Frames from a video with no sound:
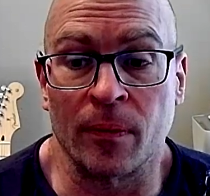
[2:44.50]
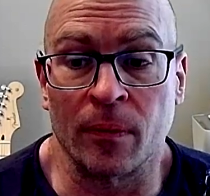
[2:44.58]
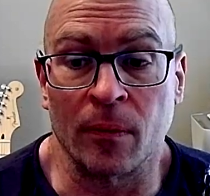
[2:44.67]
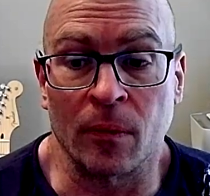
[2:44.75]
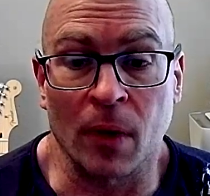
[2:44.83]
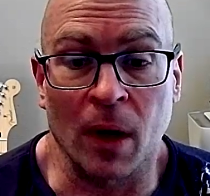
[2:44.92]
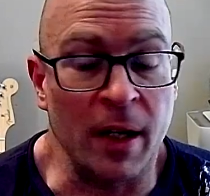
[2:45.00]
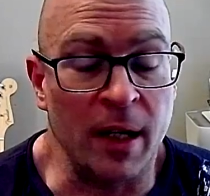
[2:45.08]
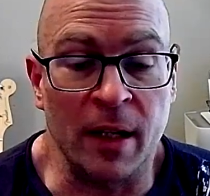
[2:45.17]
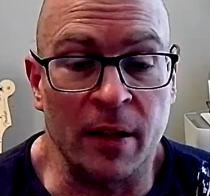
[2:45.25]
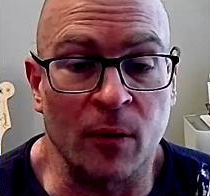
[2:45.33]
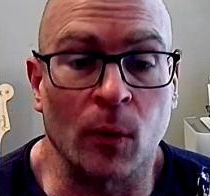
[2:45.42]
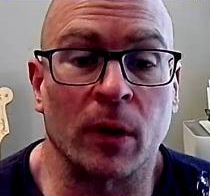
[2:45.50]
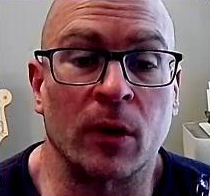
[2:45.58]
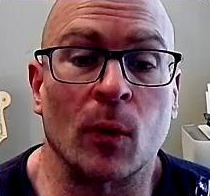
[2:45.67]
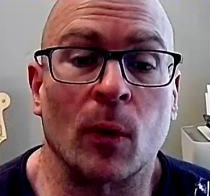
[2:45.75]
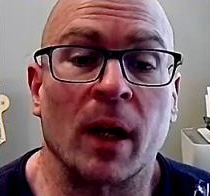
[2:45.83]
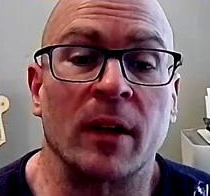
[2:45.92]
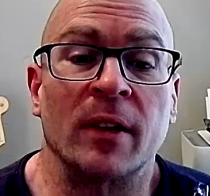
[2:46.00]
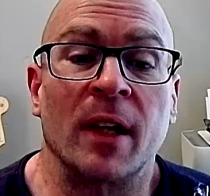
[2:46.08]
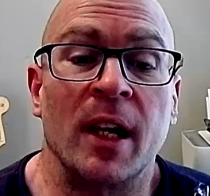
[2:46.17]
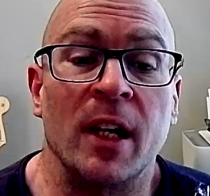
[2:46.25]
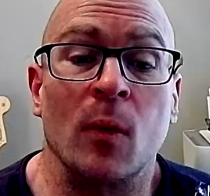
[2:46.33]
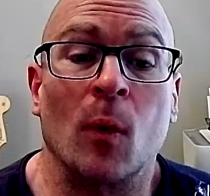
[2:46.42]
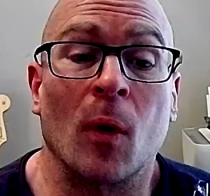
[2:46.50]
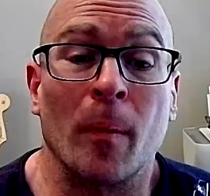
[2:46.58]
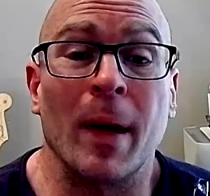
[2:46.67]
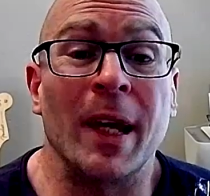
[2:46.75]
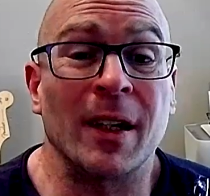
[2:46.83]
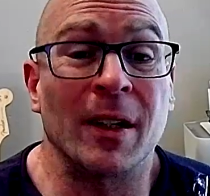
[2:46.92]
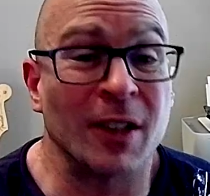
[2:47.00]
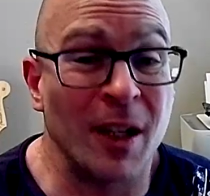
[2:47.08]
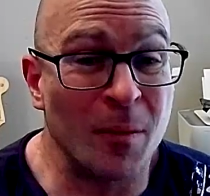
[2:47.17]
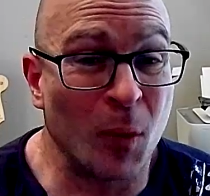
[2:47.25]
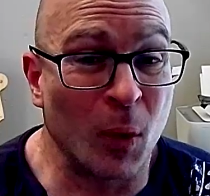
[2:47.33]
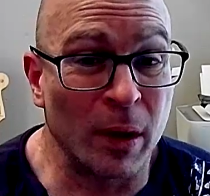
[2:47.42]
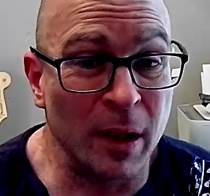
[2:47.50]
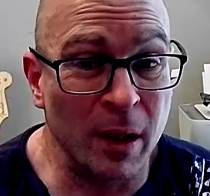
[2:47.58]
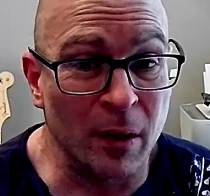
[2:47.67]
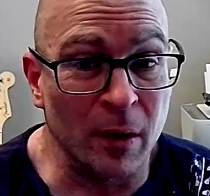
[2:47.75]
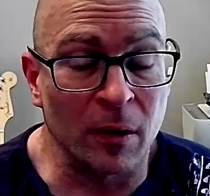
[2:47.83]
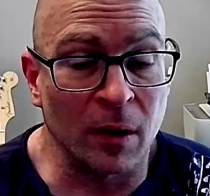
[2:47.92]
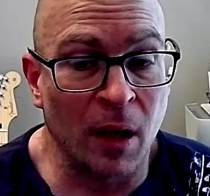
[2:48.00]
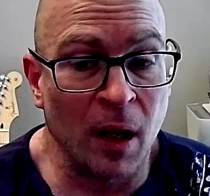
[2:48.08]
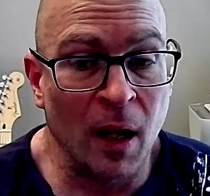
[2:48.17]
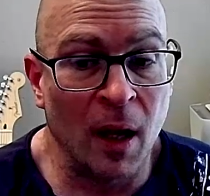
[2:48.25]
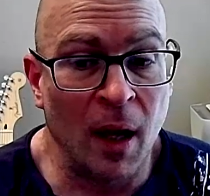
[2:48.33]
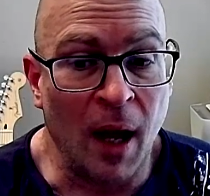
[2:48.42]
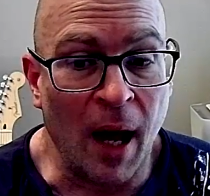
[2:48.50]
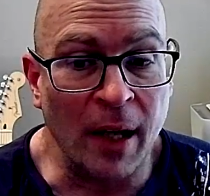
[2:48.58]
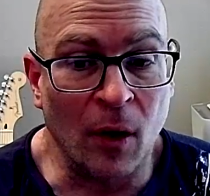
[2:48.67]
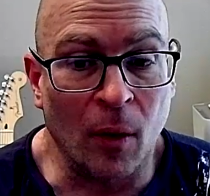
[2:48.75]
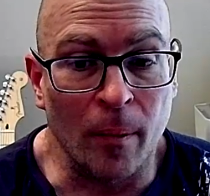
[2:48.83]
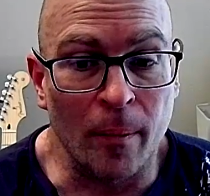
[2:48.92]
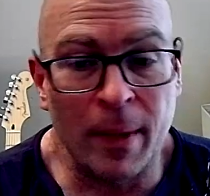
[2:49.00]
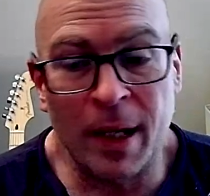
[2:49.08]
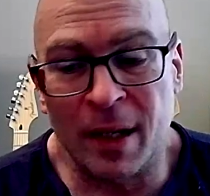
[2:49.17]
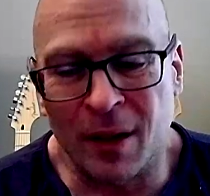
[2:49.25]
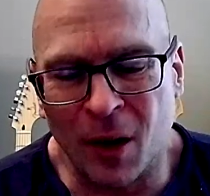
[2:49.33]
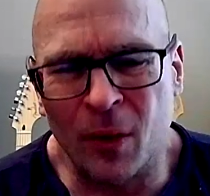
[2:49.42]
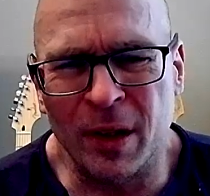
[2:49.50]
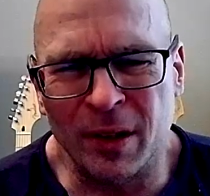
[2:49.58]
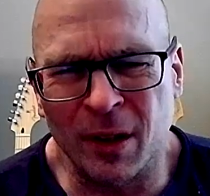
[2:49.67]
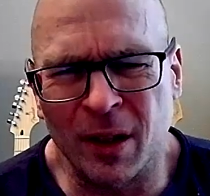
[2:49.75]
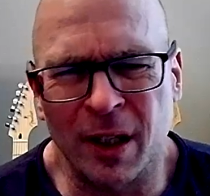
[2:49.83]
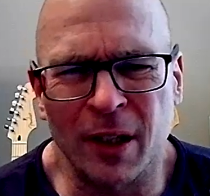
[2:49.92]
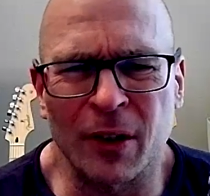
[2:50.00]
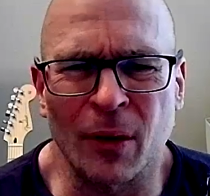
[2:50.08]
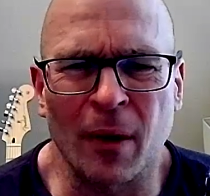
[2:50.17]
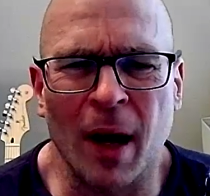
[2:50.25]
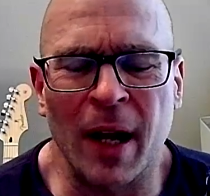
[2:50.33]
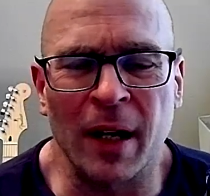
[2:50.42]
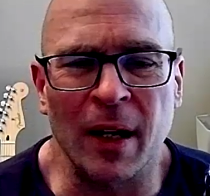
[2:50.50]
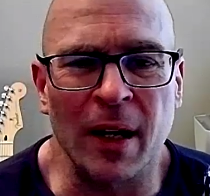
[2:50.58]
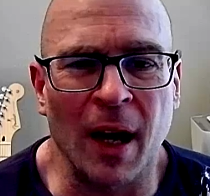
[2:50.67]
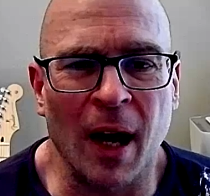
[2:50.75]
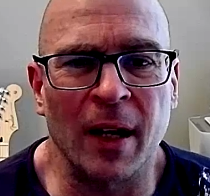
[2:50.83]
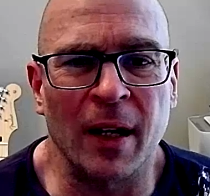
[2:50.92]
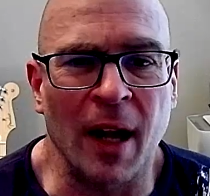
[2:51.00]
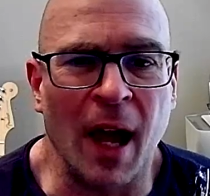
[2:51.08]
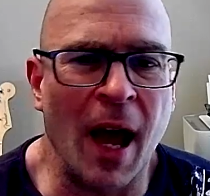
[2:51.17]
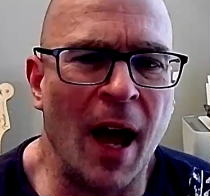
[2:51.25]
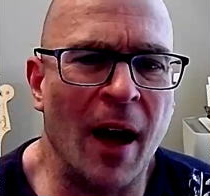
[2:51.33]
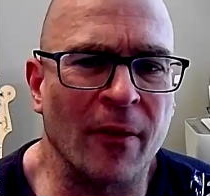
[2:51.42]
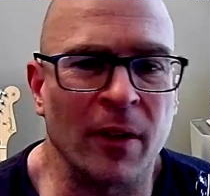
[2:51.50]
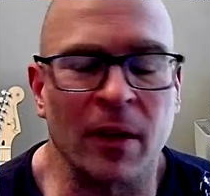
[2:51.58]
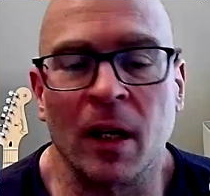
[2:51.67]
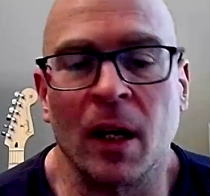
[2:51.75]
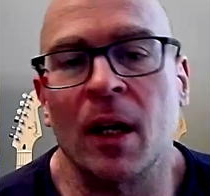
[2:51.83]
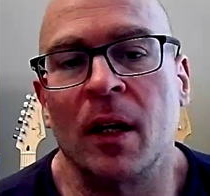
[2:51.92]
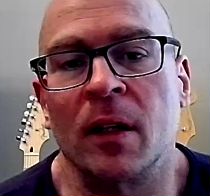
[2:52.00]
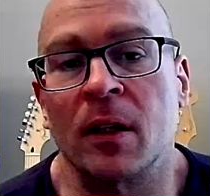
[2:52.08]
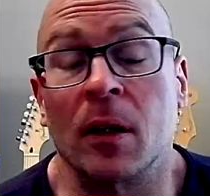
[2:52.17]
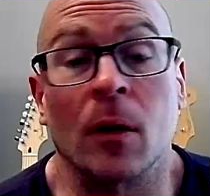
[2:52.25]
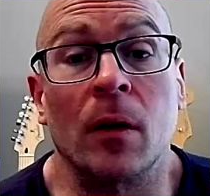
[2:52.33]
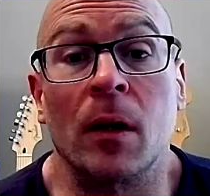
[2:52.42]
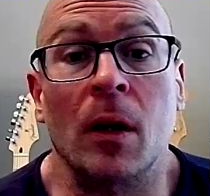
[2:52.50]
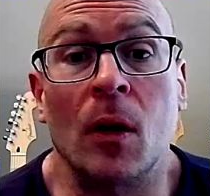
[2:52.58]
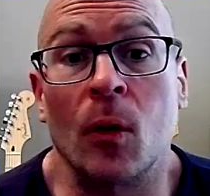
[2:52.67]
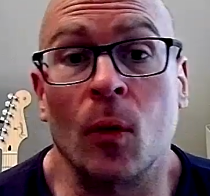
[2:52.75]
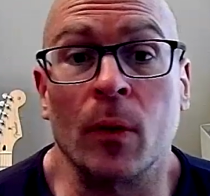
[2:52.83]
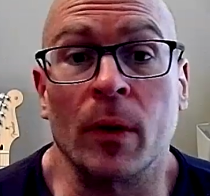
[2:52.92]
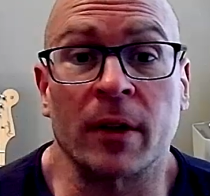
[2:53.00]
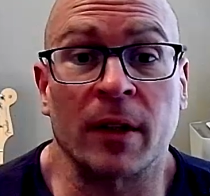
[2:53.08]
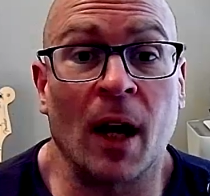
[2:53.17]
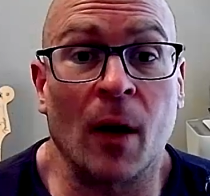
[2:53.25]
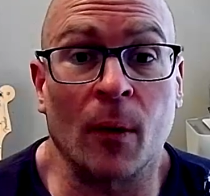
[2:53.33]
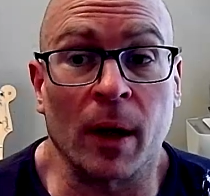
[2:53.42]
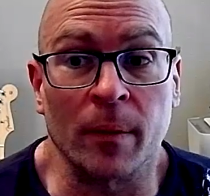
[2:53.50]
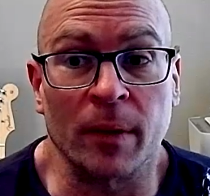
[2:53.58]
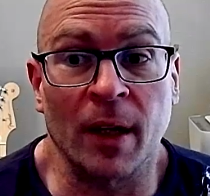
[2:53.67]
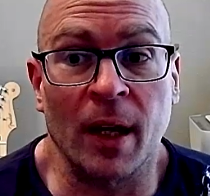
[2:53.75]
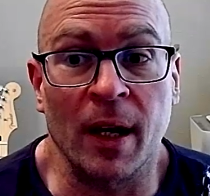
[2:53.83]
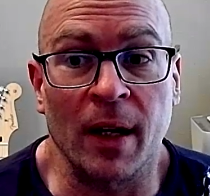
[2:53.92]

right? He, so when I say he won't make it 10 more years, I don't mean, oh, he's going to get to write at nine and a half. And, you know, no, that's not what I'm saying.